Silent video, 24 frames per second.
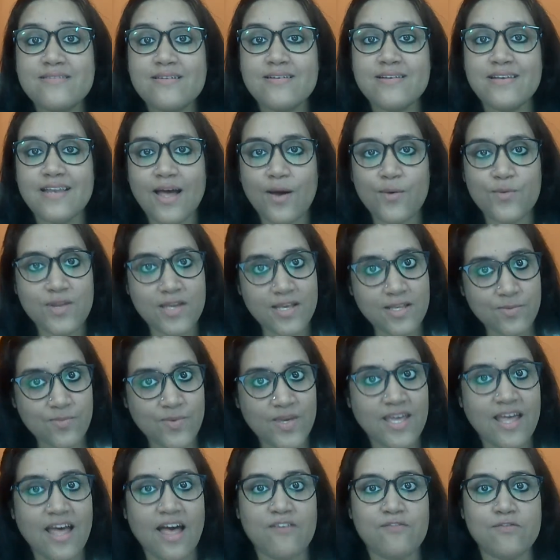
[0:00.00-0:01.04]
Nowadays
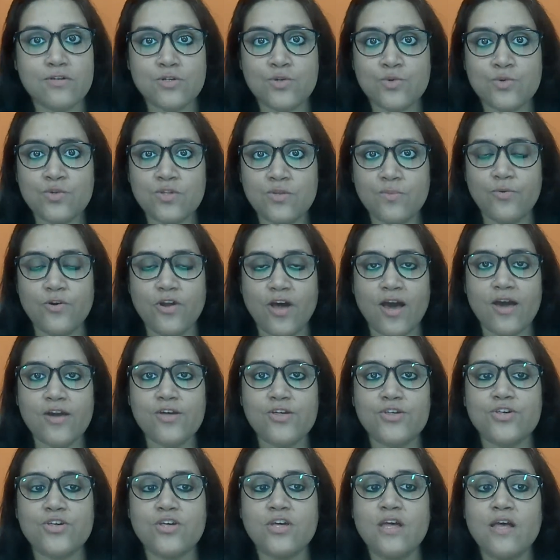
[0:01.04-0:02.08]
we have a
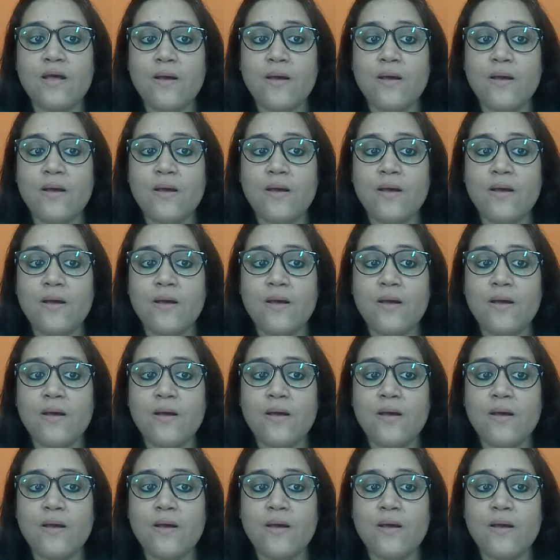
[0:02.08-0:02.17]
toothbrush,